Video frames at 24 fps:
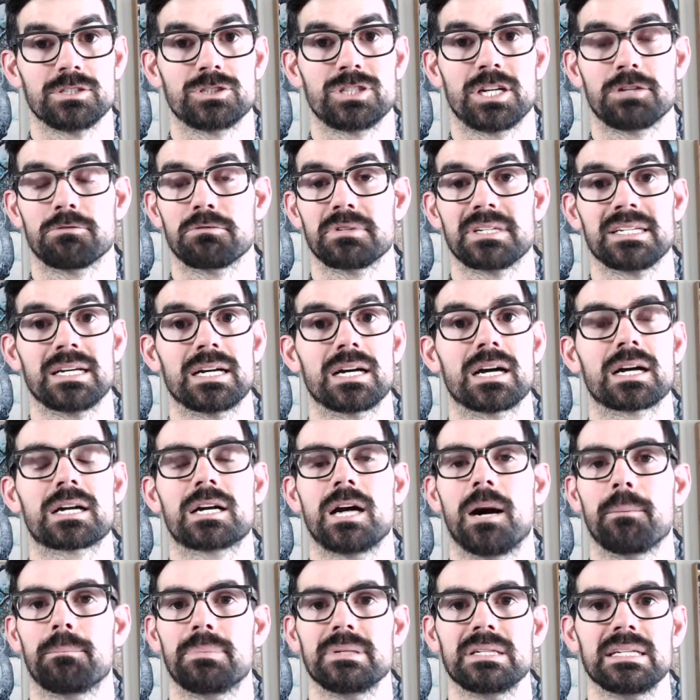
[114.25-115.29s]
Generally a
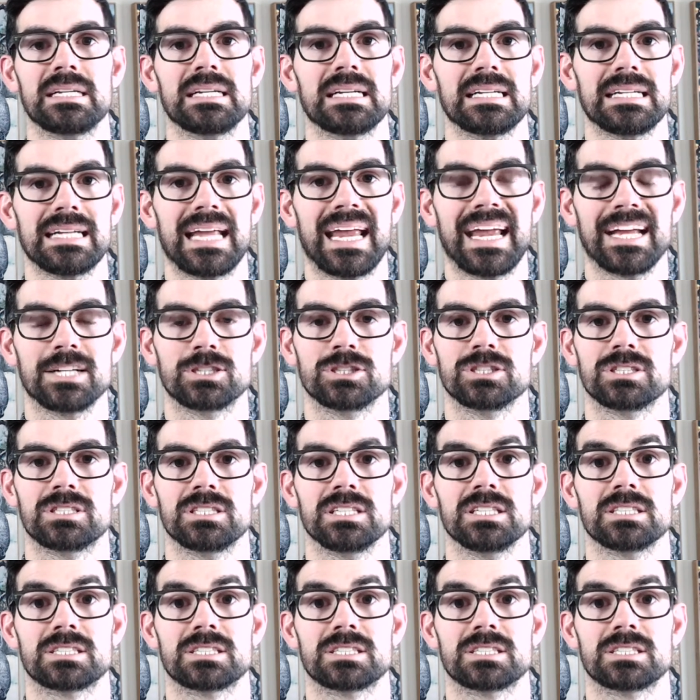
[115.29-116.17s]
company, an agency,